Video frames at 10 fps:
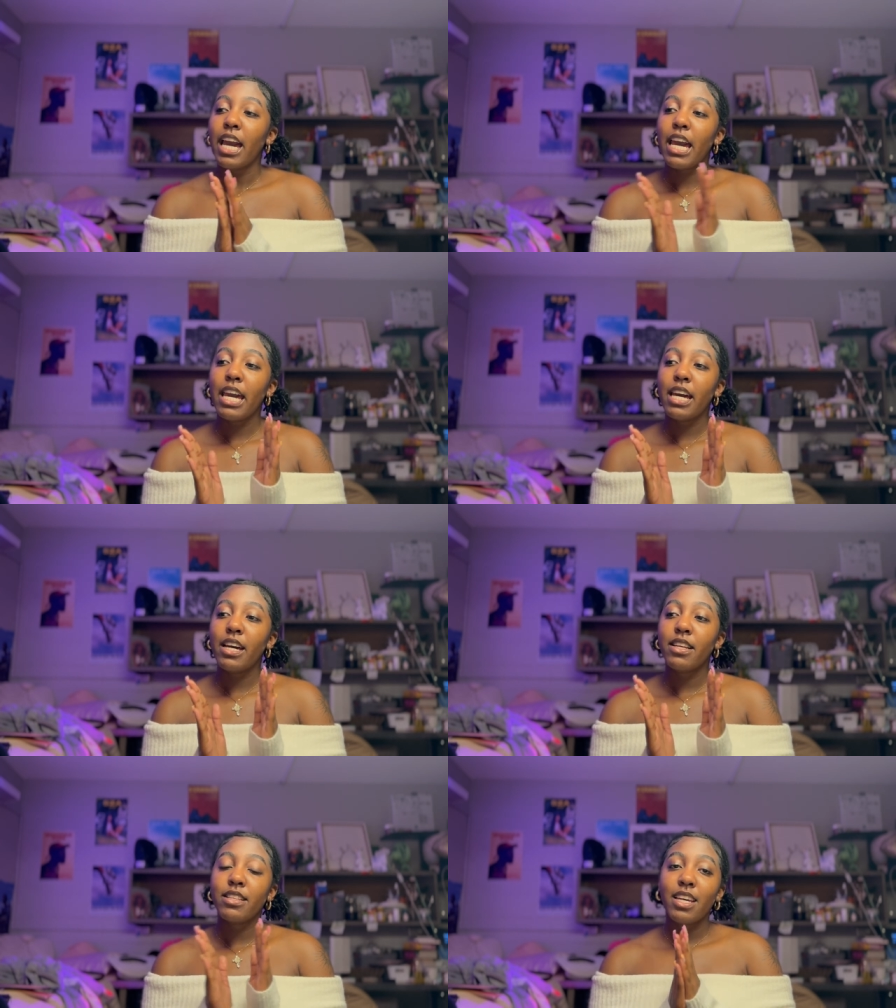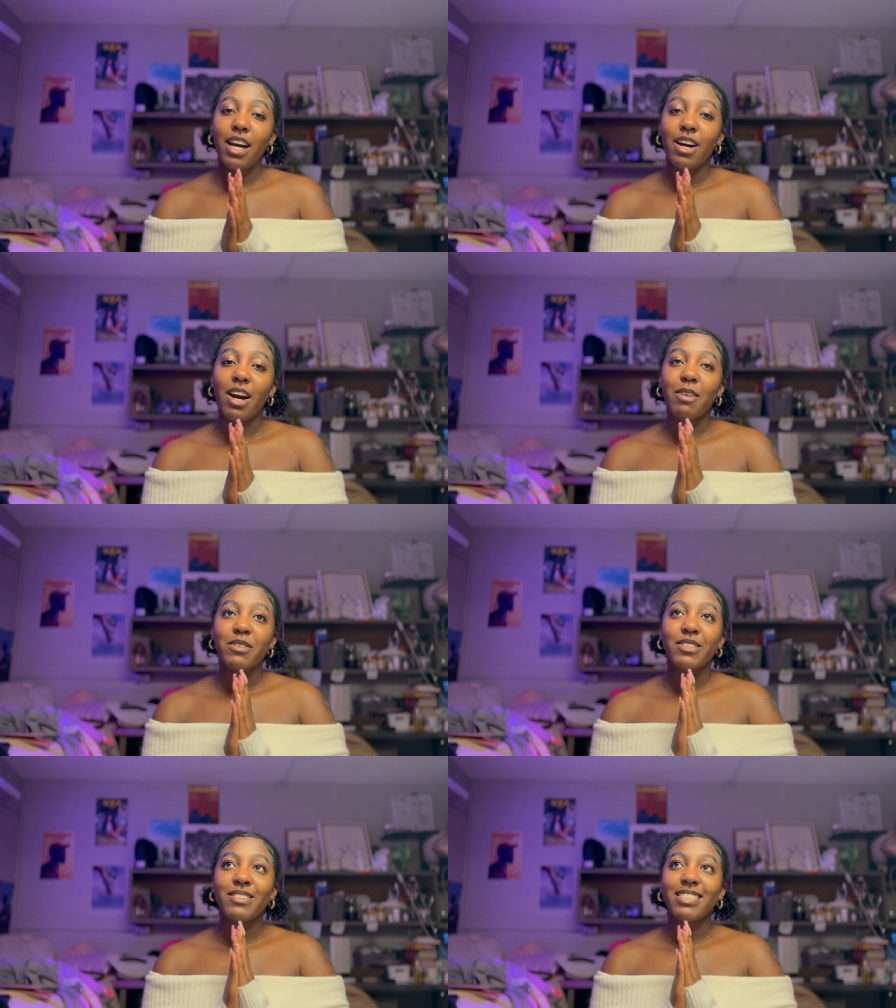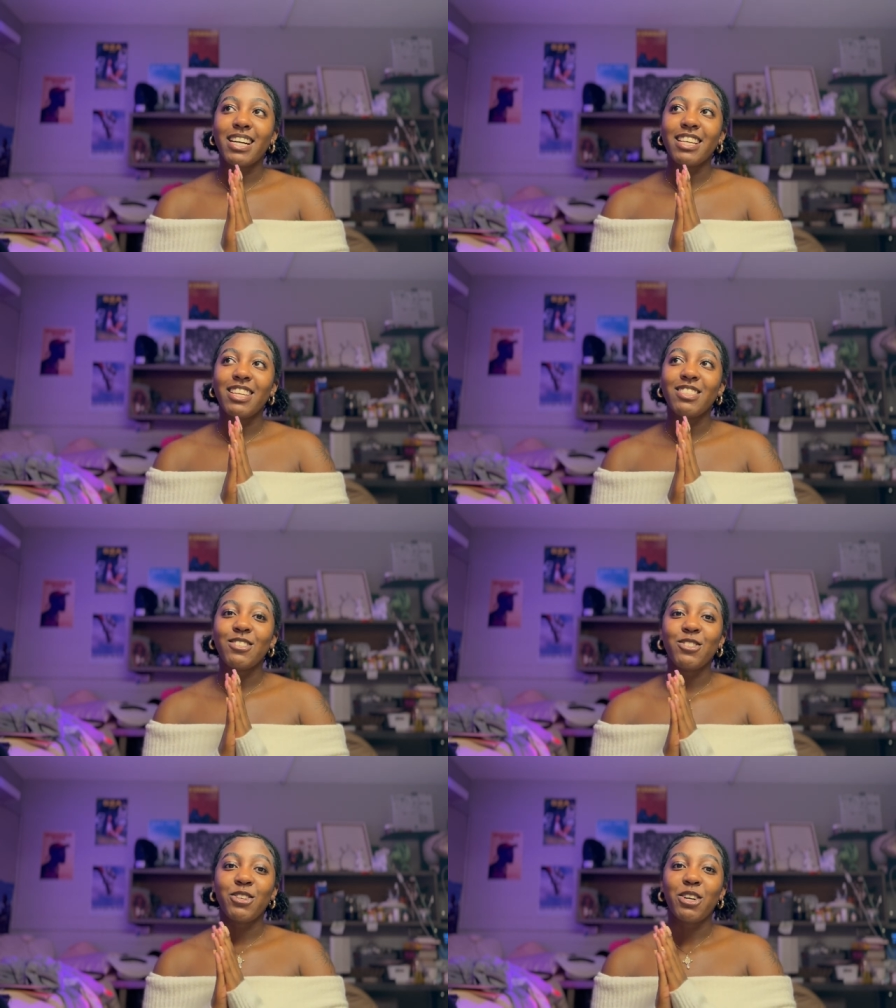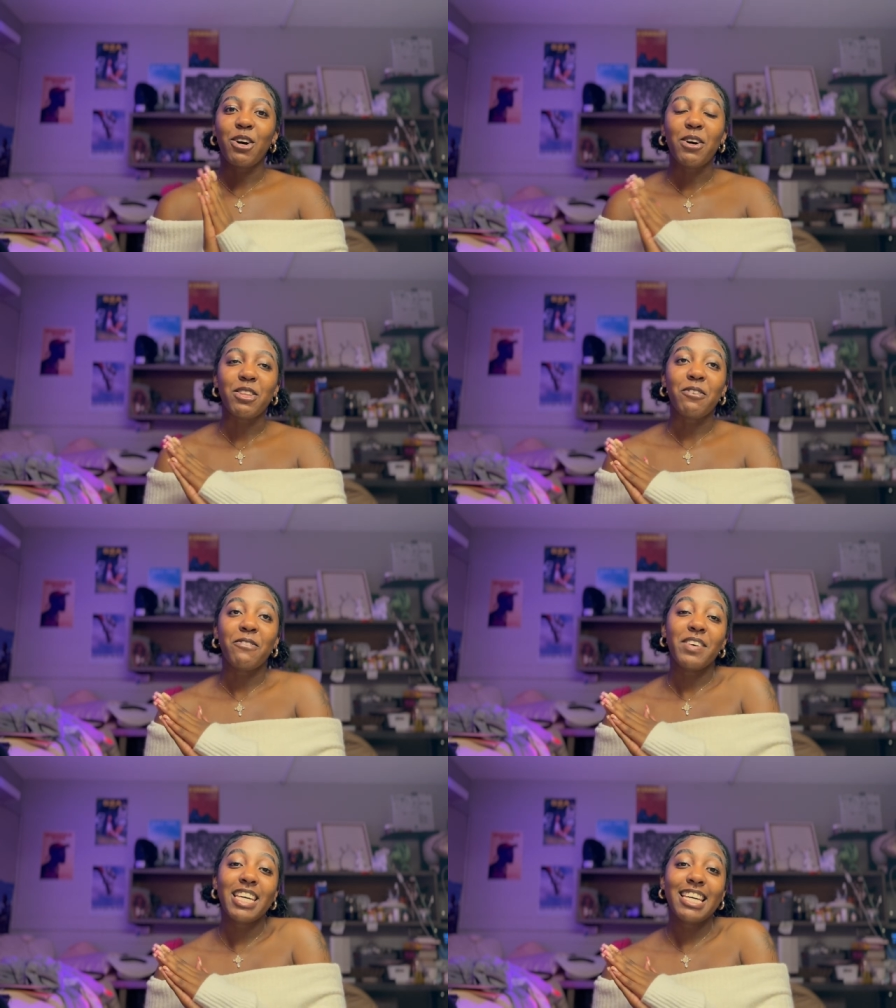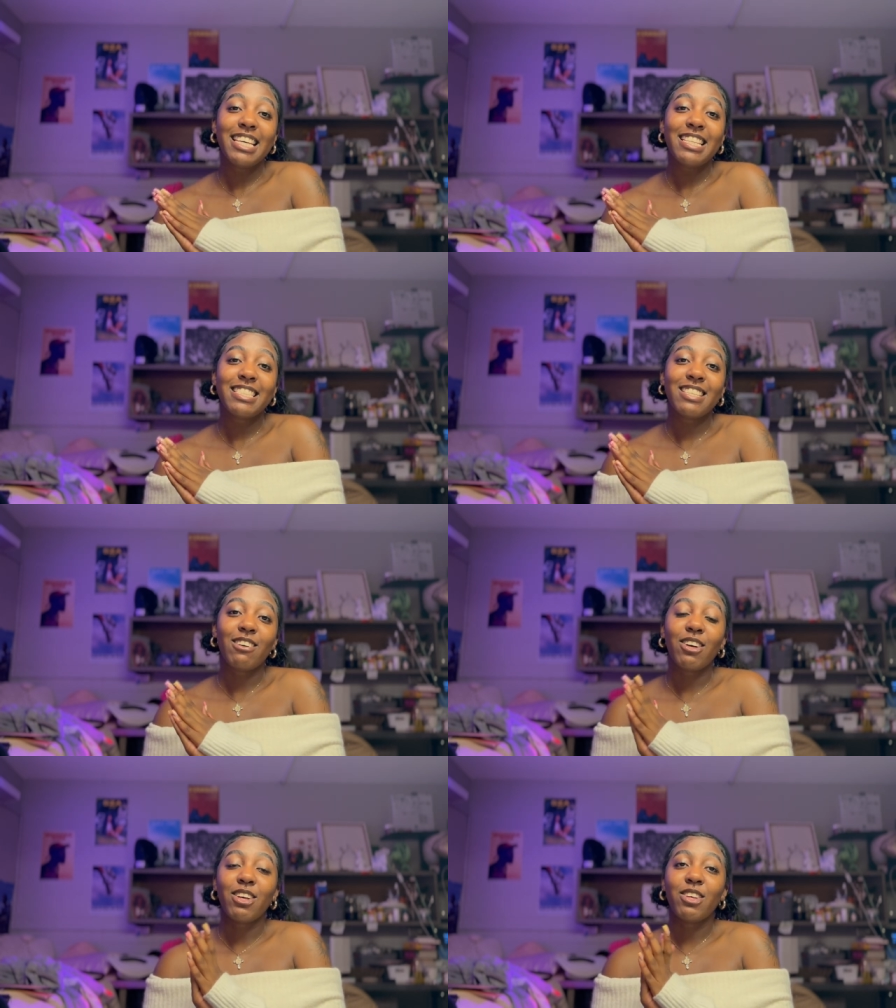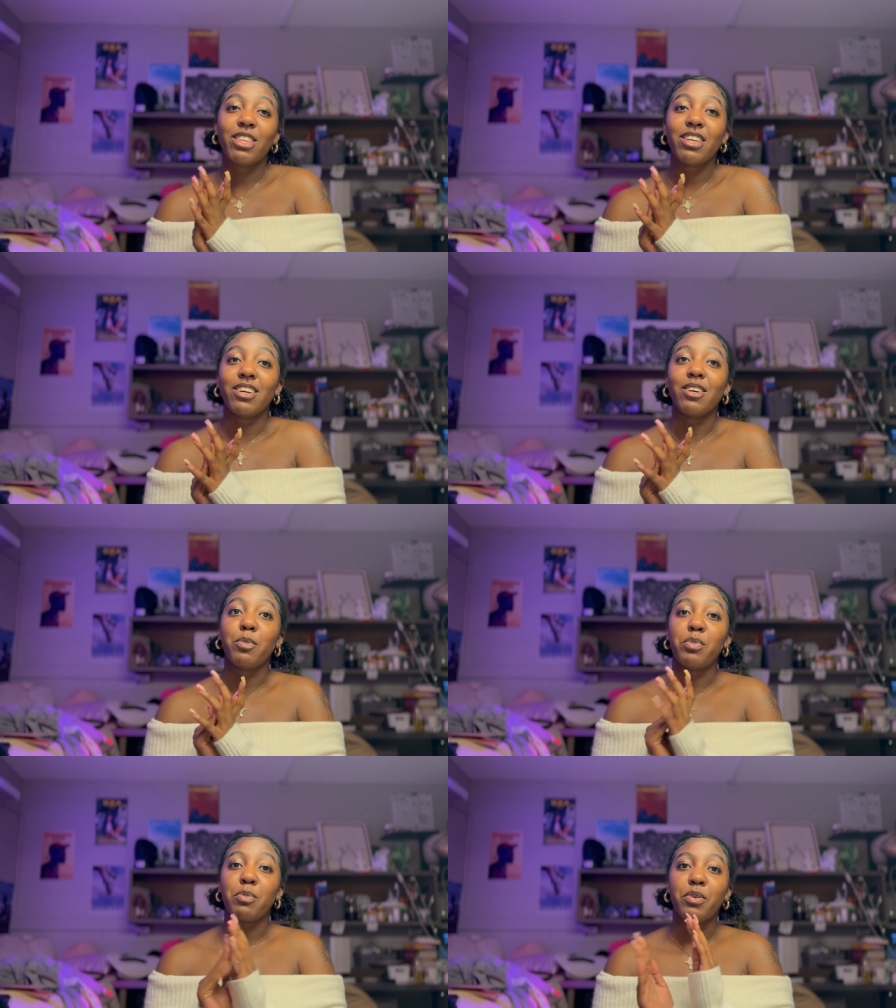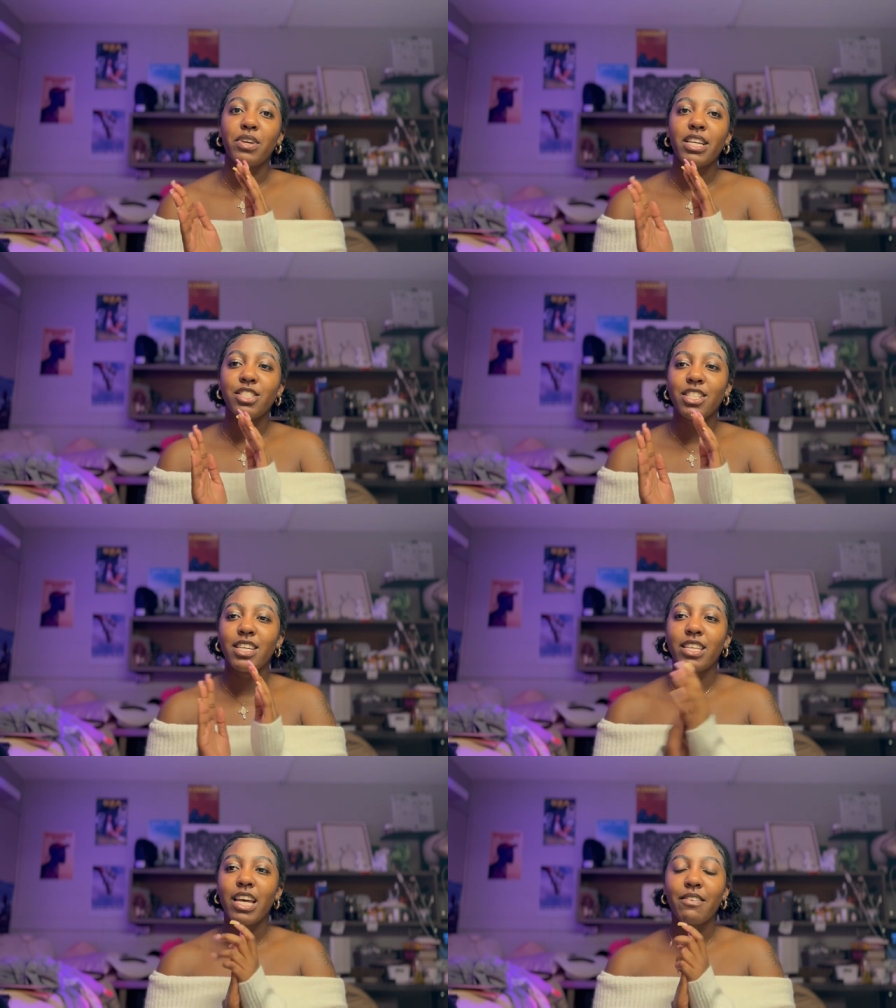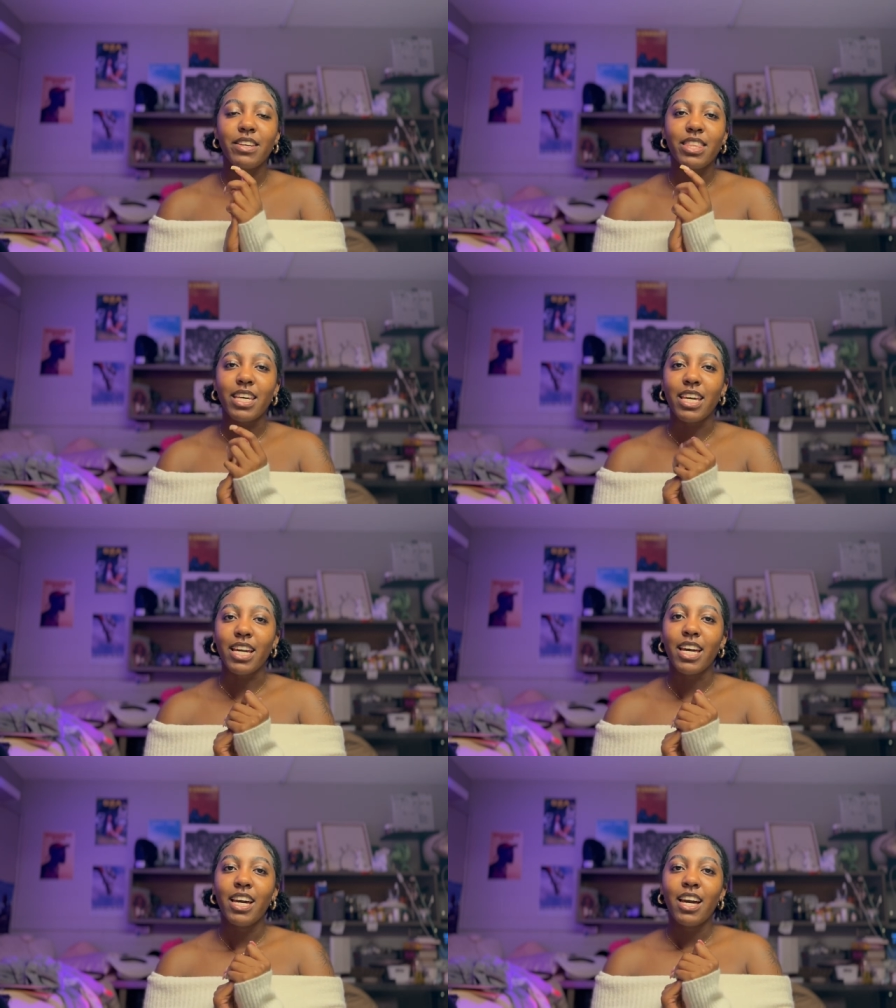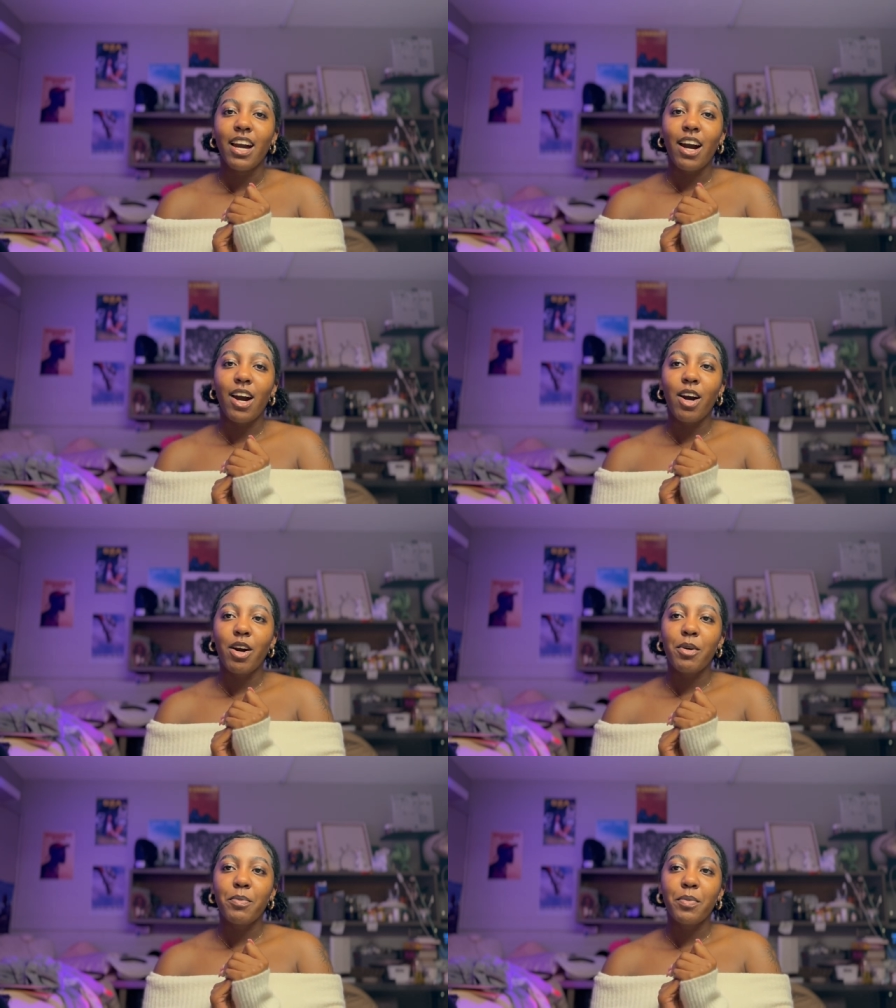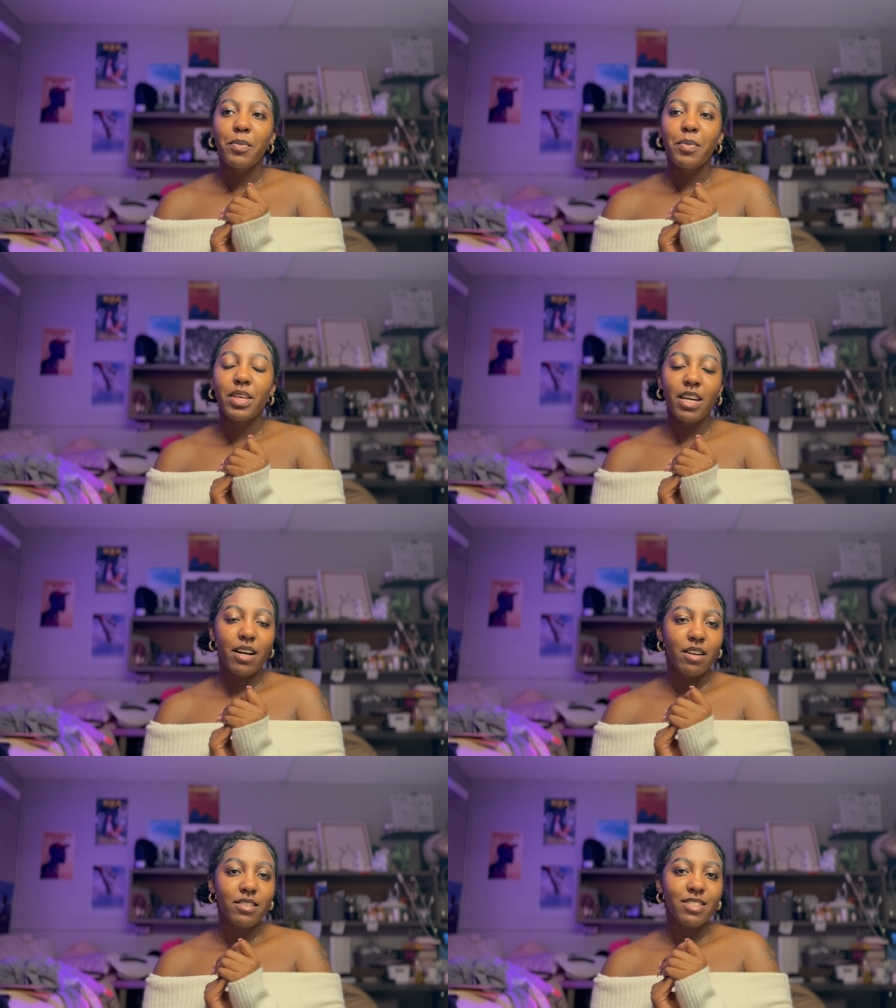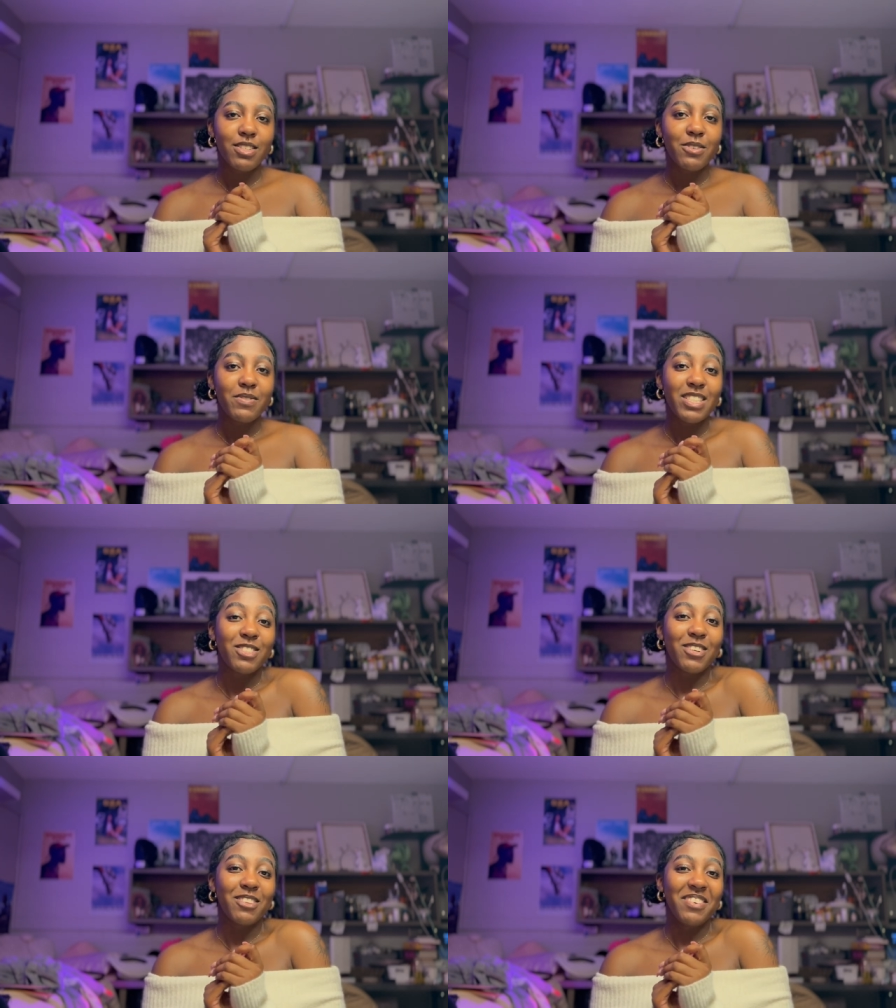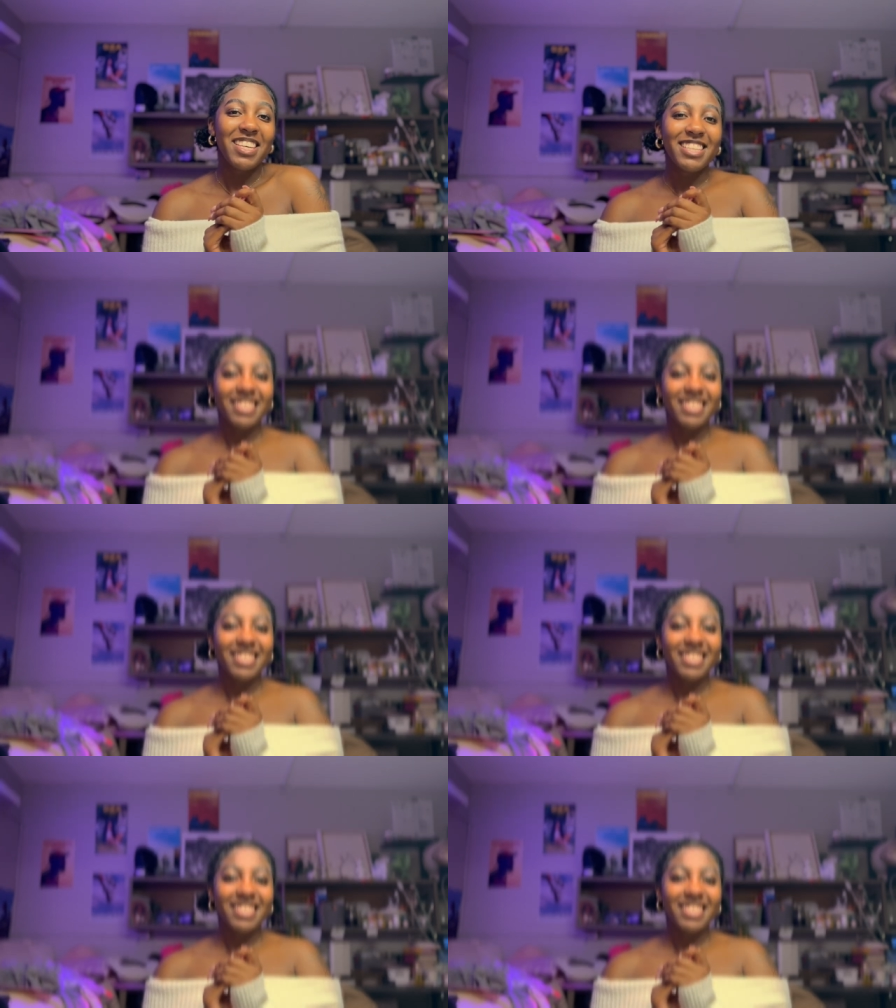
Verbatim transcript: And yeah, I'm so excited to show y'all all the fits, all the preparation, everything. Um, but yeah, so enjoy the vid.